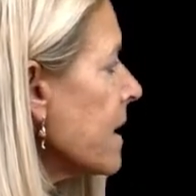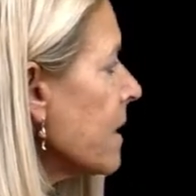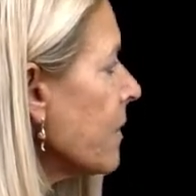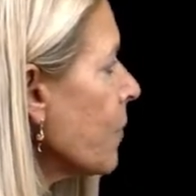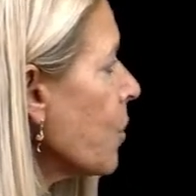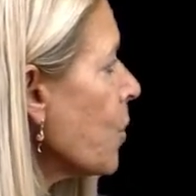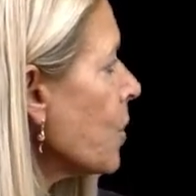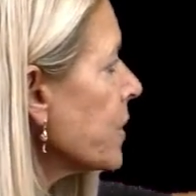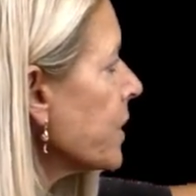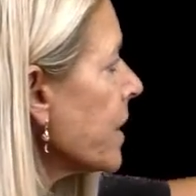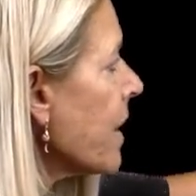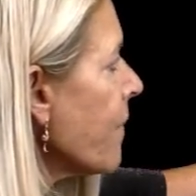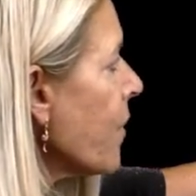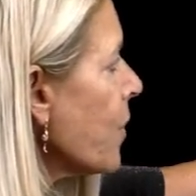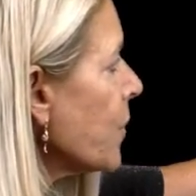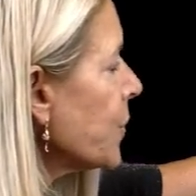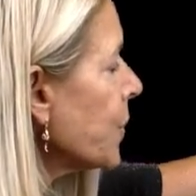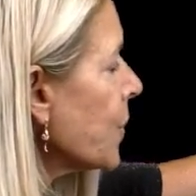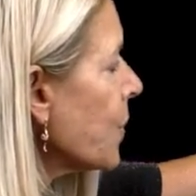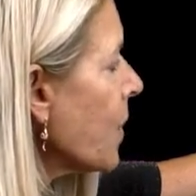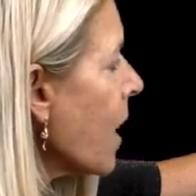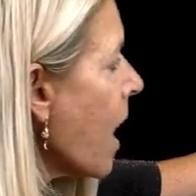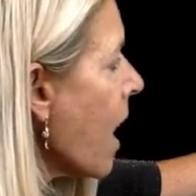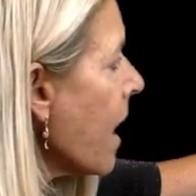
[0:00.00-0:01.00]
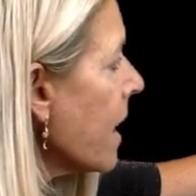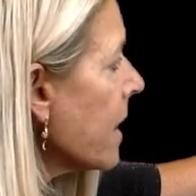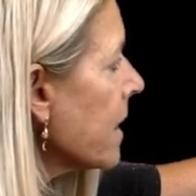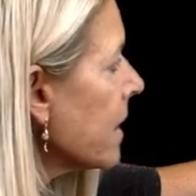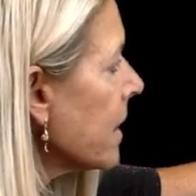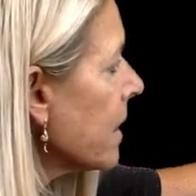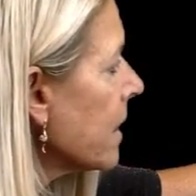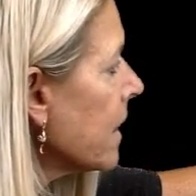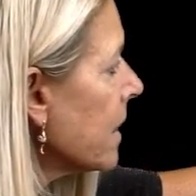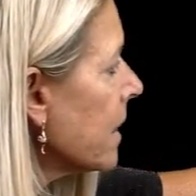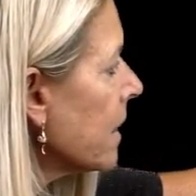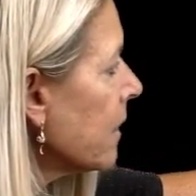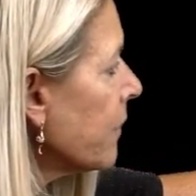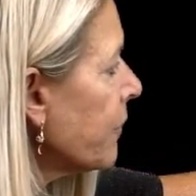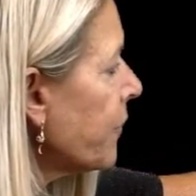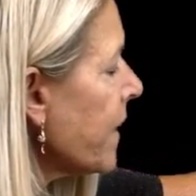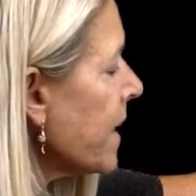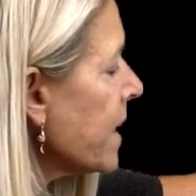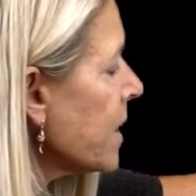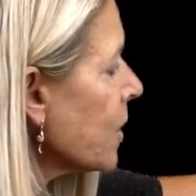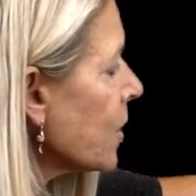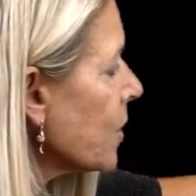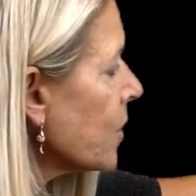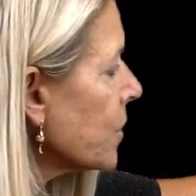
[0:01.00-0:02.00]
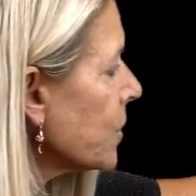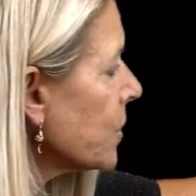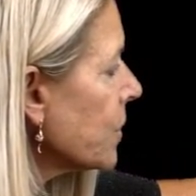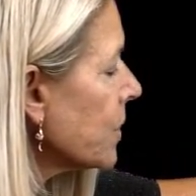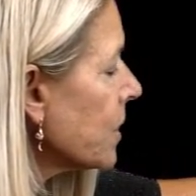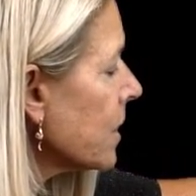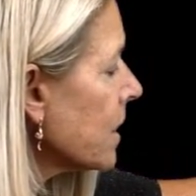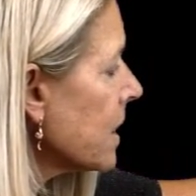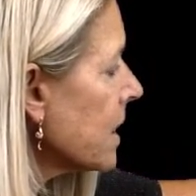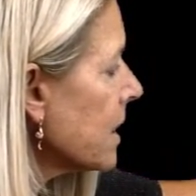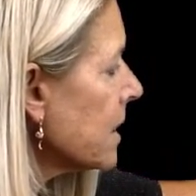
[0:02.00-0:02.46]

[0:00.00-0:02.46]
And of course, I've also got figures